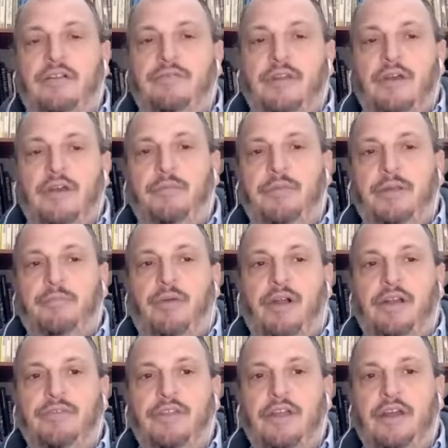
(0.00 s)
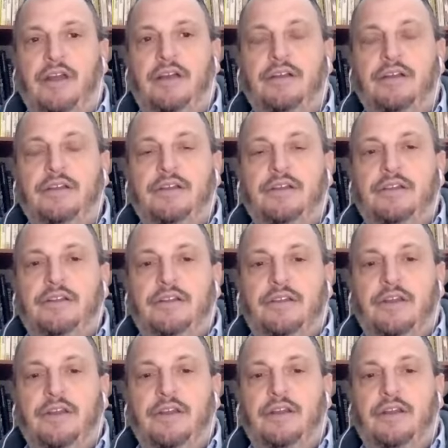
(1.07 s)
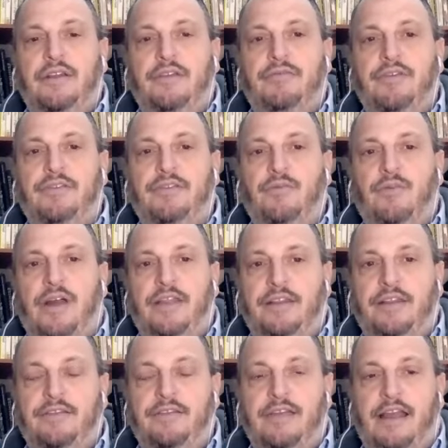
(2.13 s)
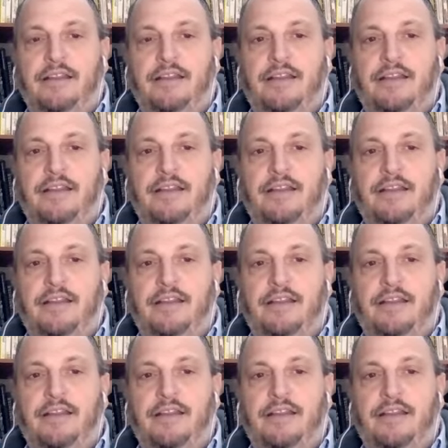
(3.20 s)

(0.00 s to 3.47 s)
big part of the reason why they decided that.